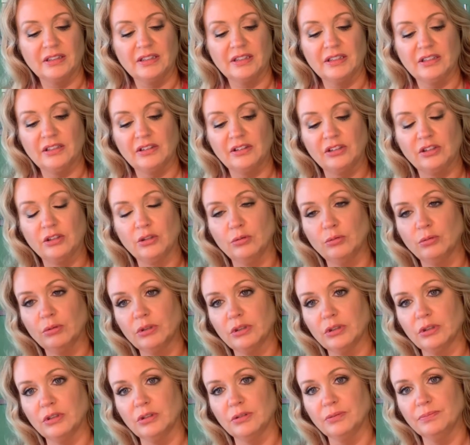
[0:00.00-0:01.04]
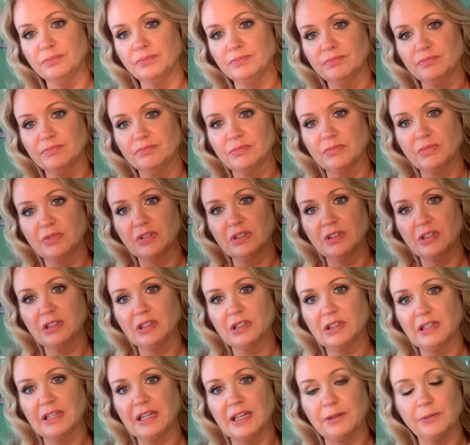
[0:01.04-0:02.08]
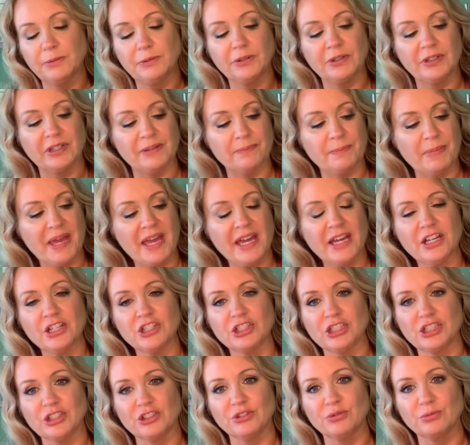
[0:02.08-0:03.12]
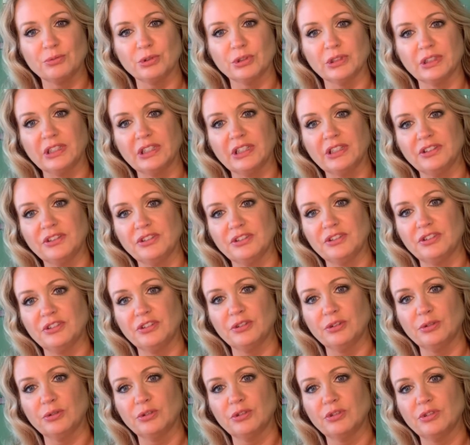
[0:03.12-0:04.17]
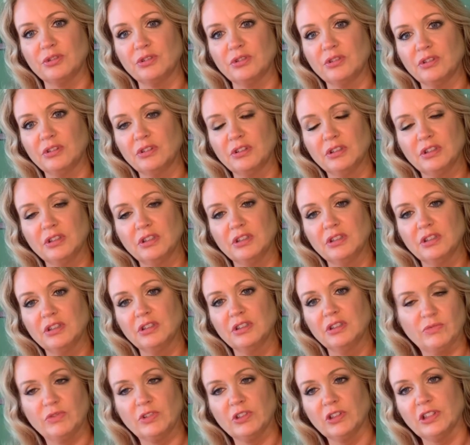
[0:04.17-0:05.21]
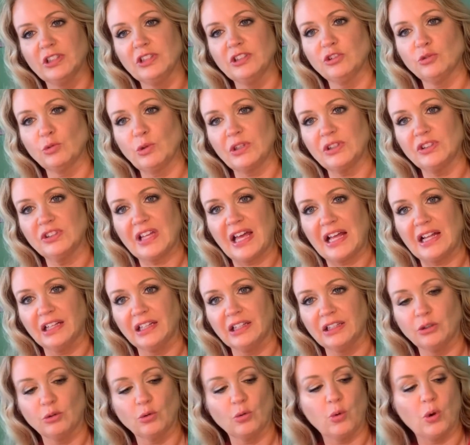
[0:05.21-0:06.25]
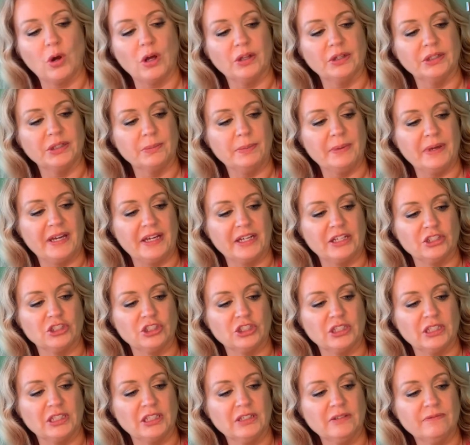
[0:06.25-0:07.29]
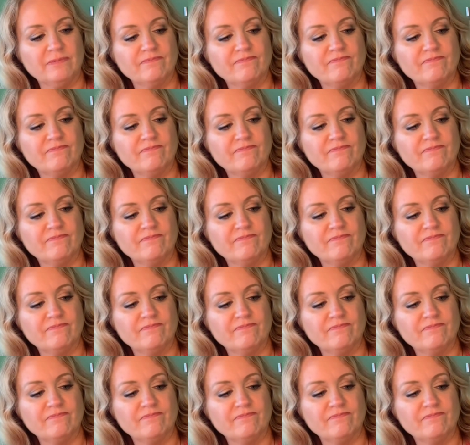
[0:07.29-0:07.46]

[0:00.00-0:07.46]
It's a cute little clasp here, and the packaging is really nice too. It's really solid quality packaging.